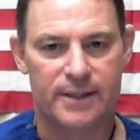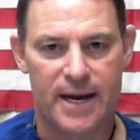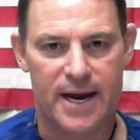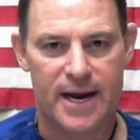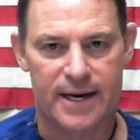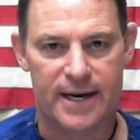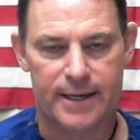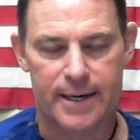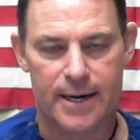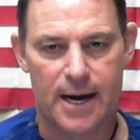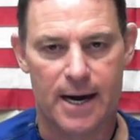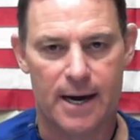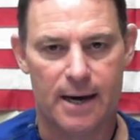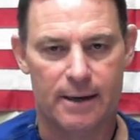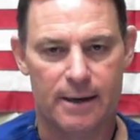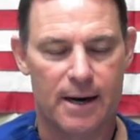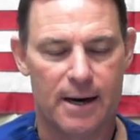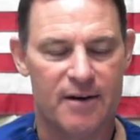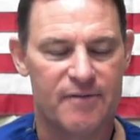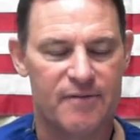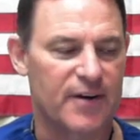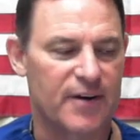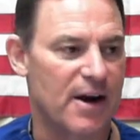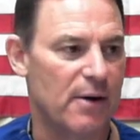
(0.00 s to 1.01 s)
and
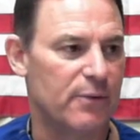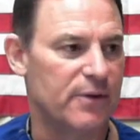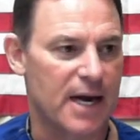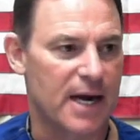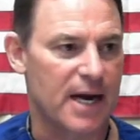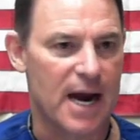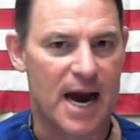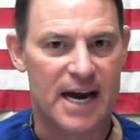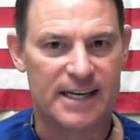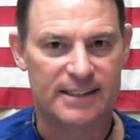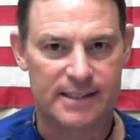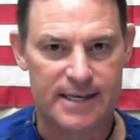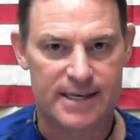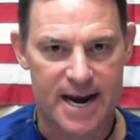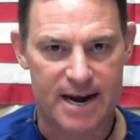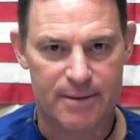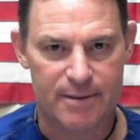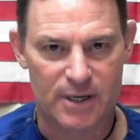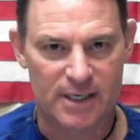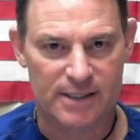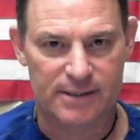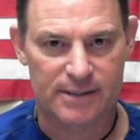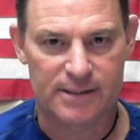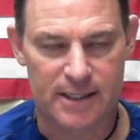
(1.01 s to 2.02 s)
I forget what the guy's
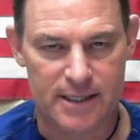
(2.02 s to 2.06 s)
name is in